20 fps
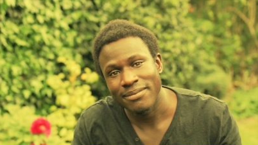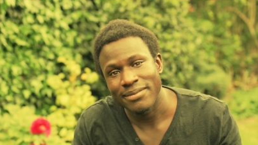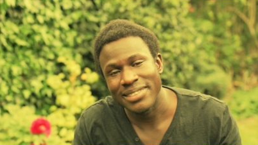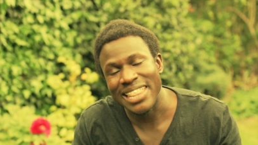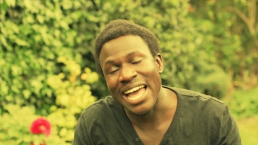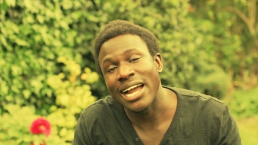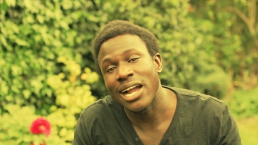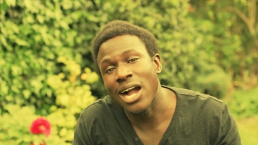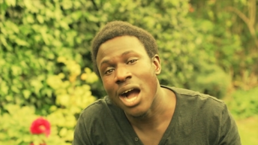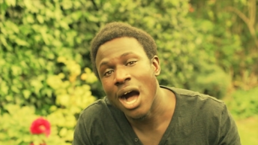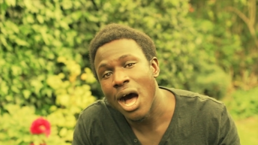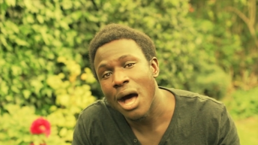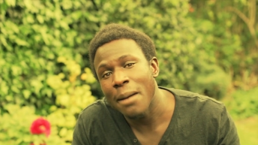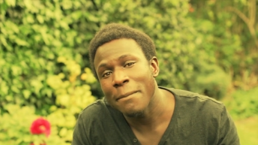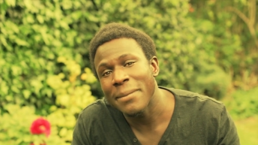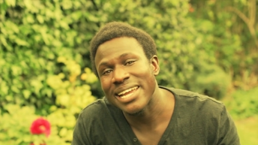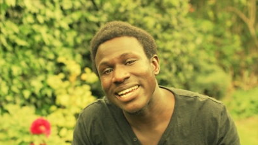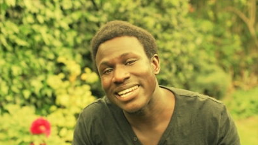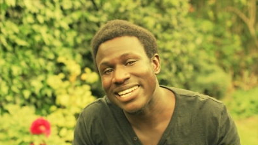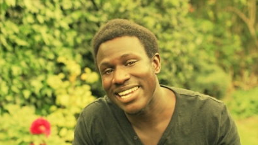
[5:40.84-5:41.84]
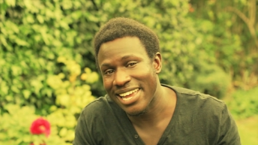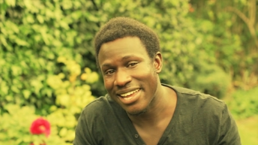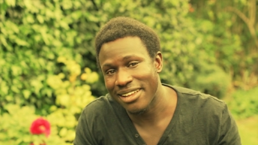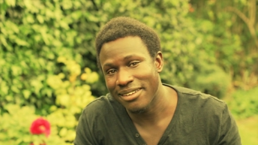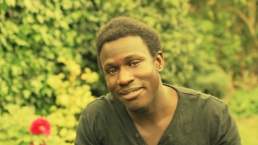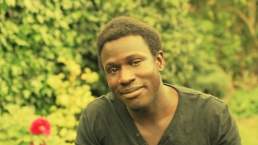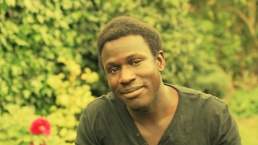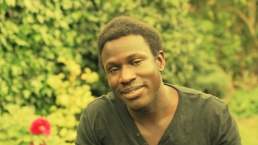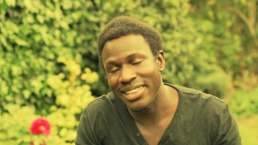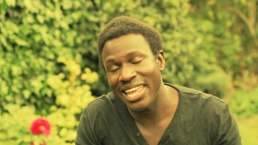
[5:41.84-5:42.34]
that karmic debt.
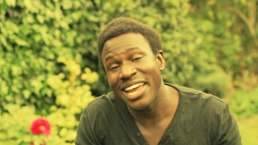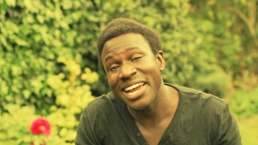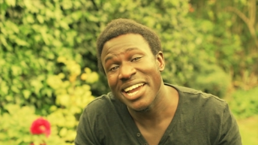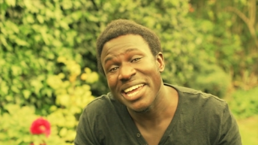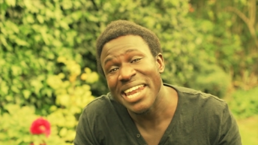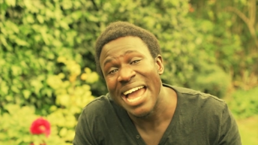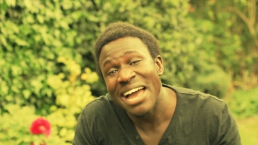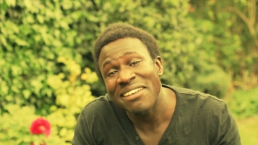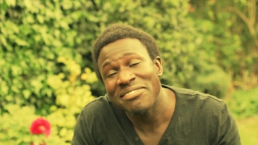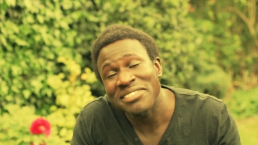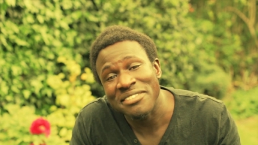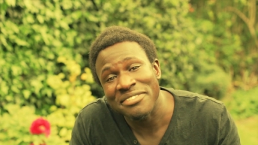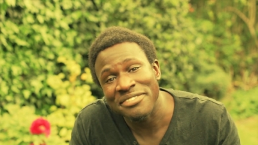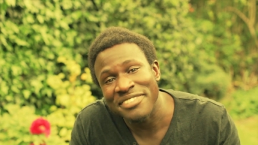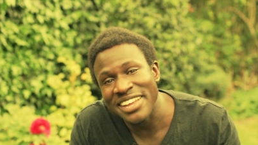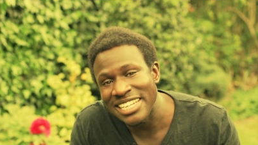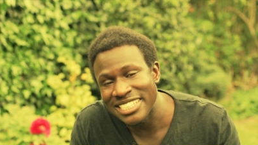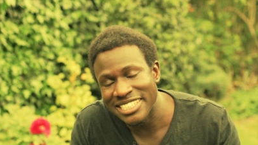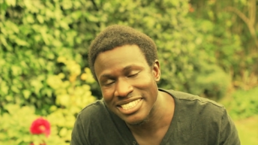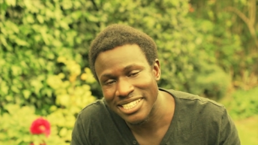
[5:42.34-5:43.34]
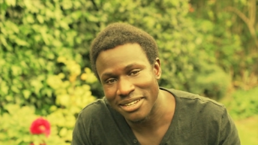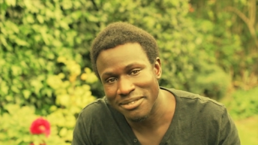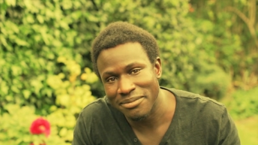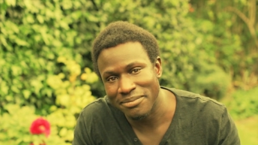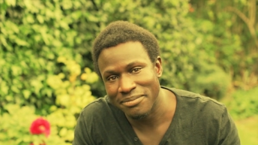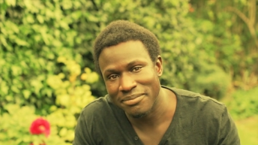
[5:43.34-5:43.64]
They're going to have to face it.